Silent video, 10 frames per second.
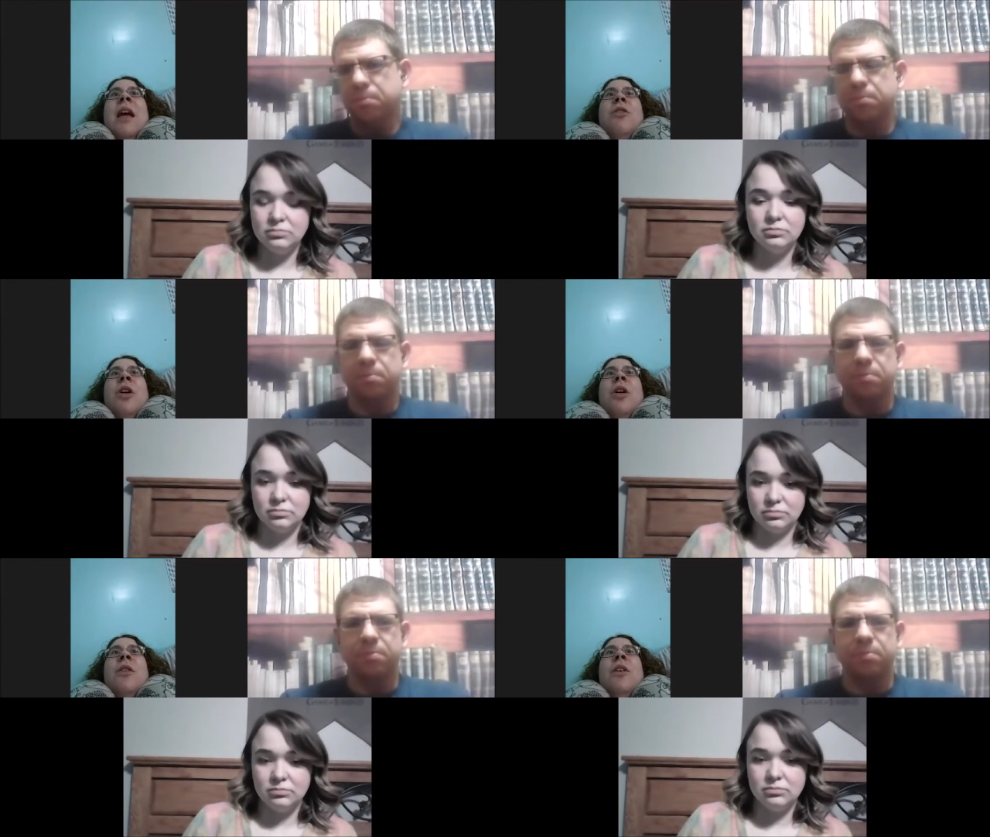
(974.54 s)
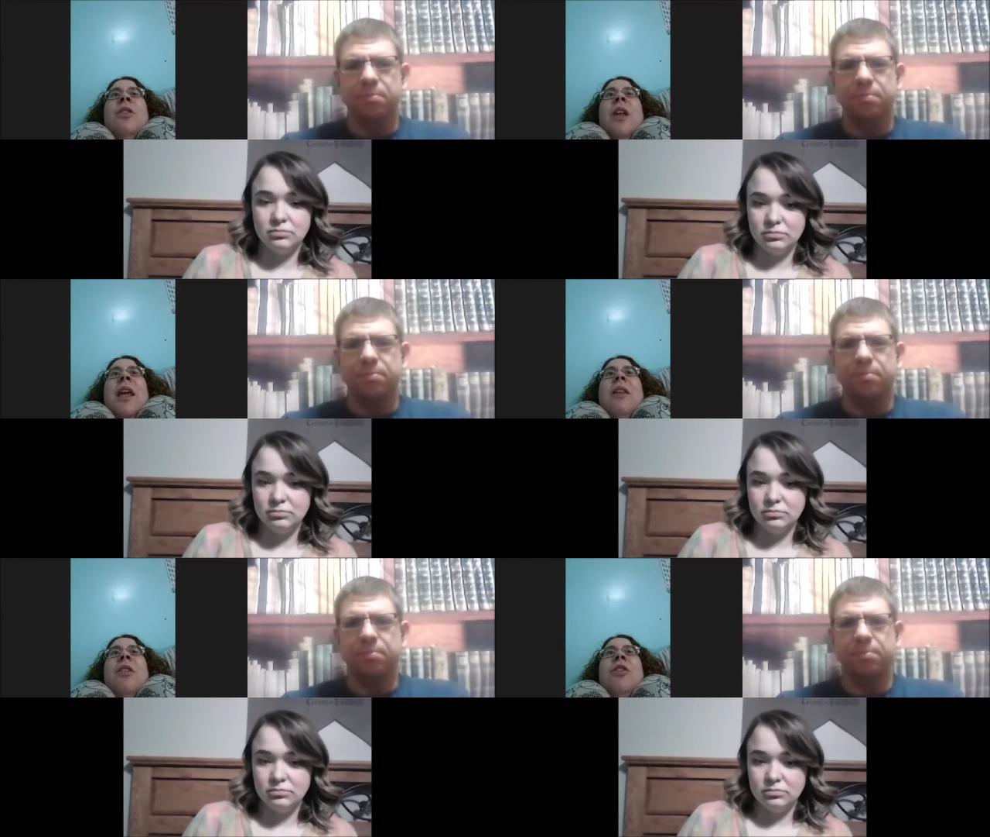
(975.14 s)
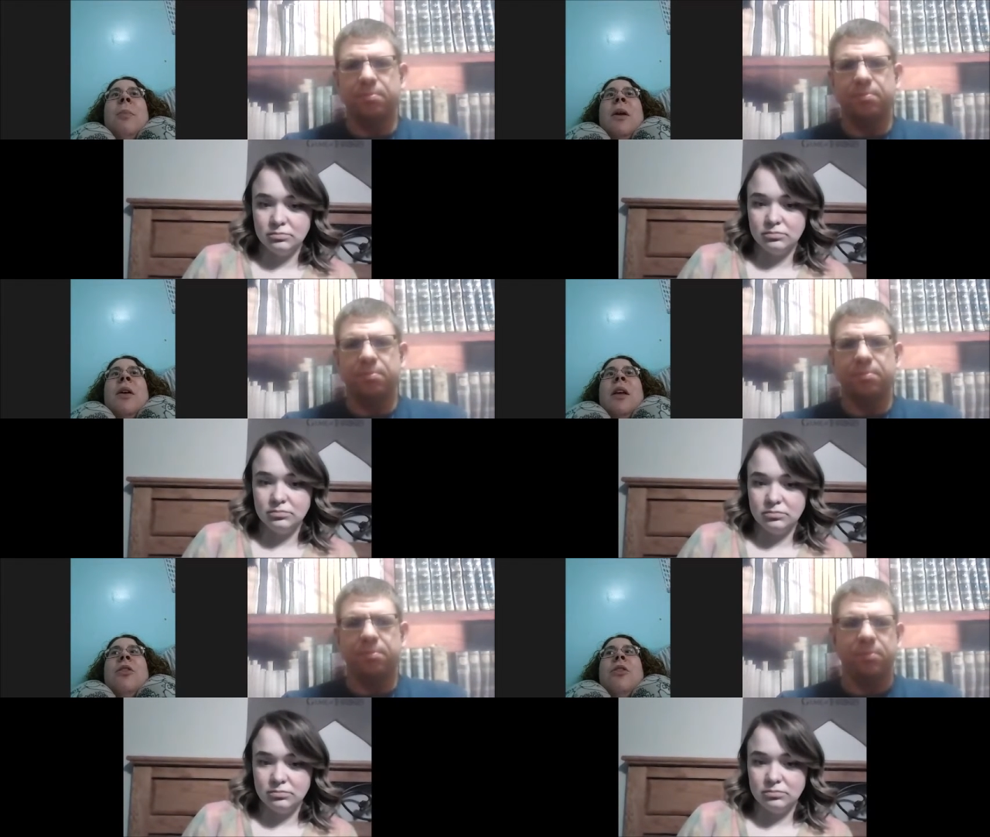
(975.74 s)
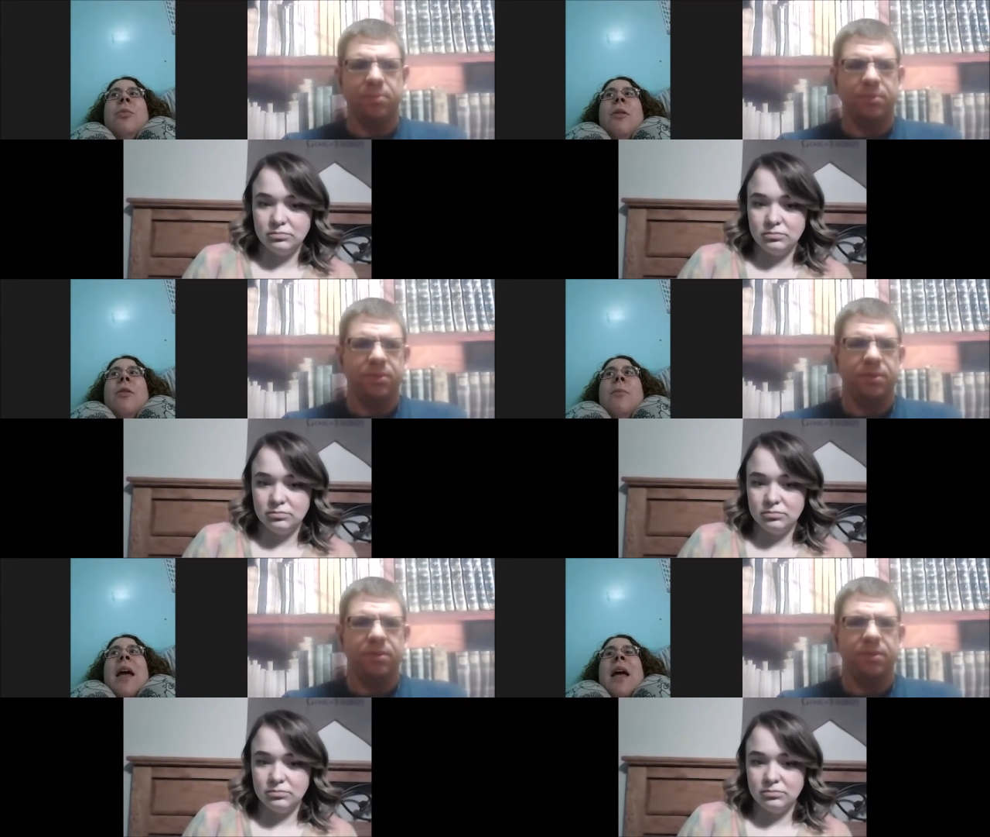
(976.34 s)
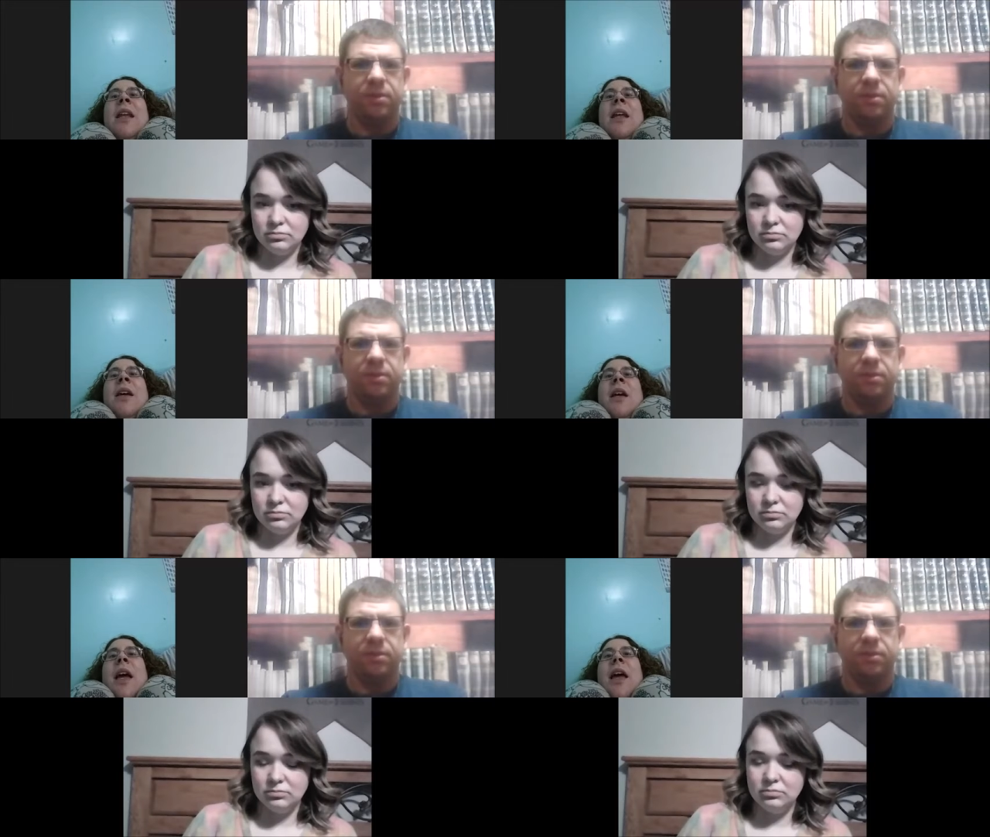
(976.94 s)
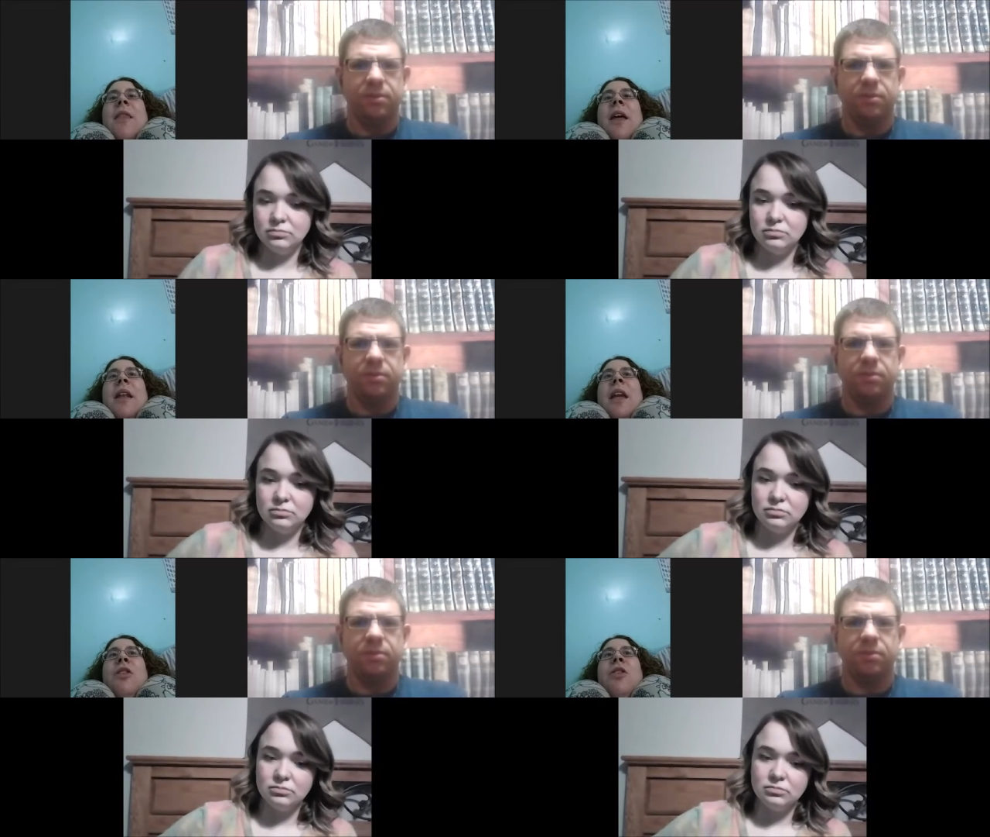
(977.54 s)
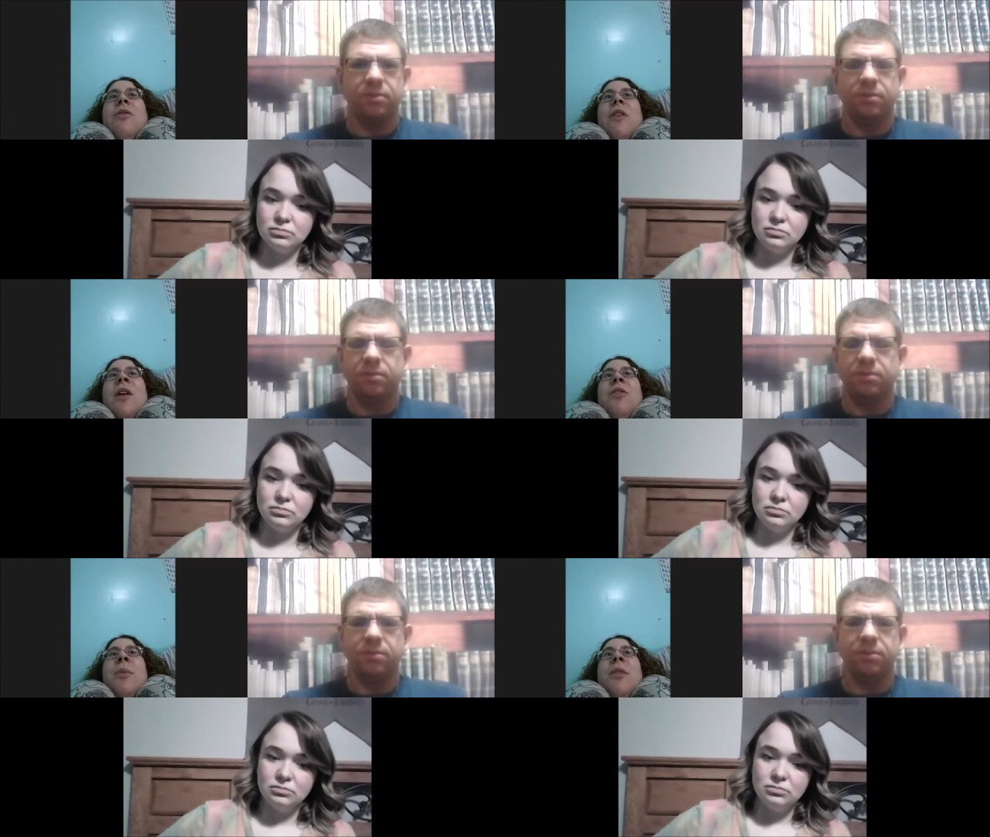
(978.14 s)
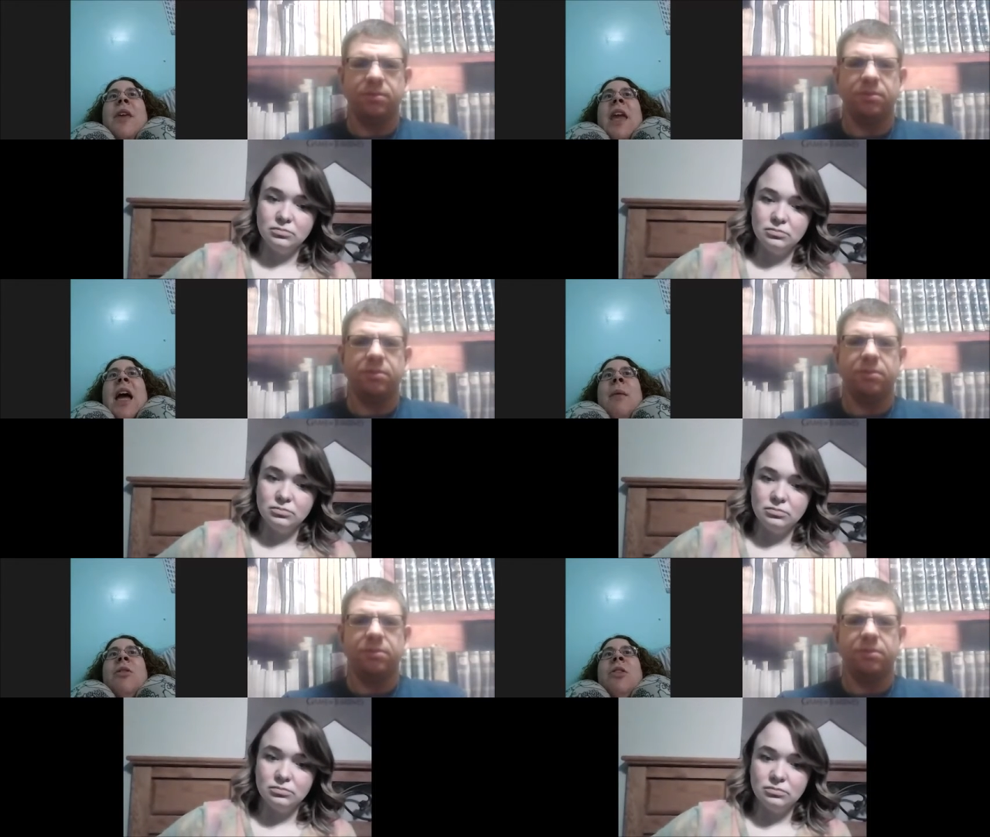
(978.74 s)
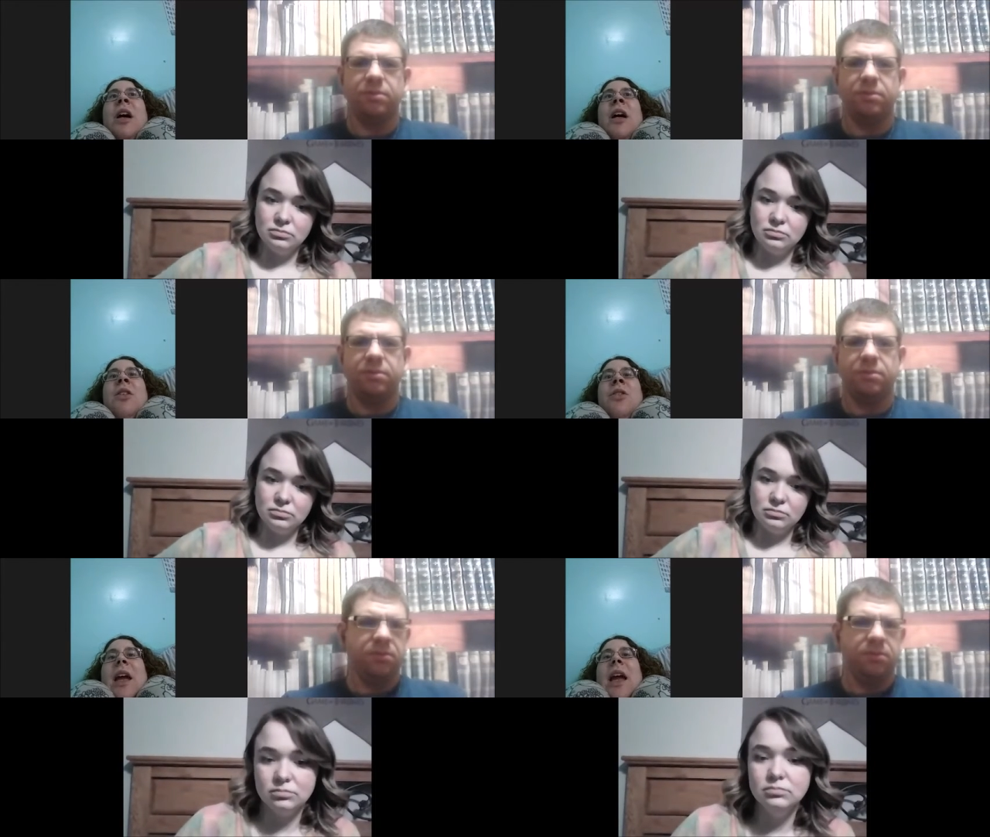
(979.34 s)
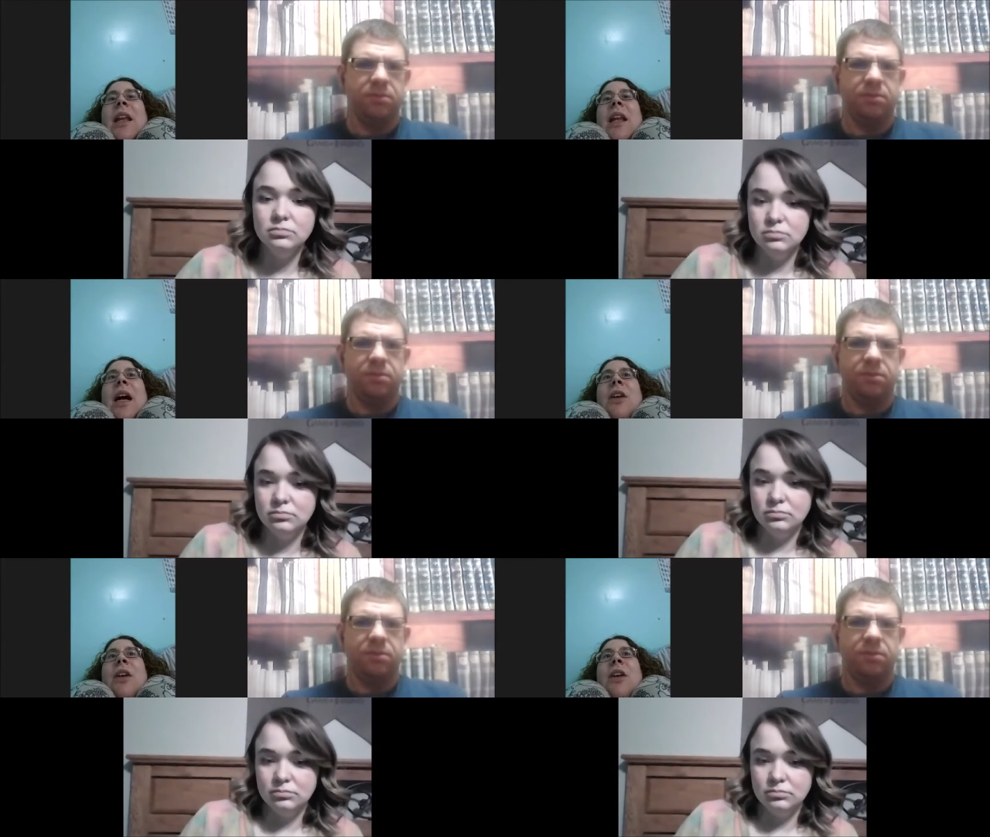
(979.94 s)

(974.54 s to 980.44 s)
Speaker 1: has all these negative experiences with men and then gets involved with the Amazons. And I